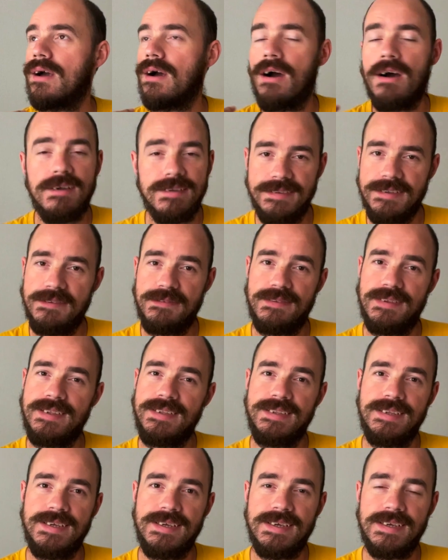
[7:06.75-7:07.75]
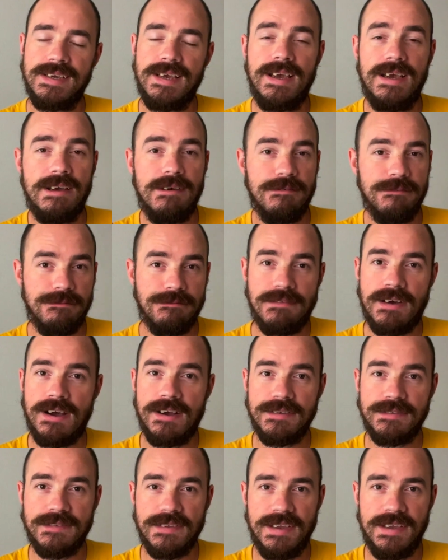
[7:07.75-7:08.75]
understanding
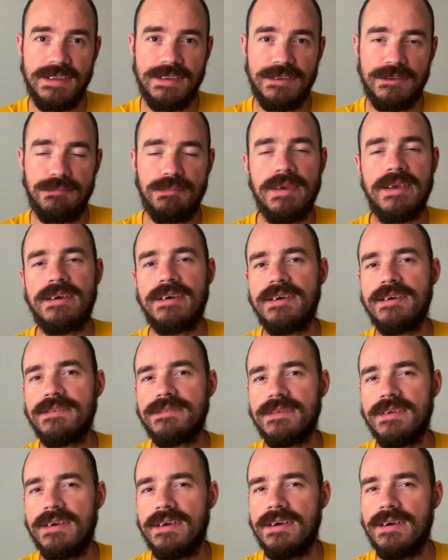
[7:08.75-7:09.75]
fast English speakers,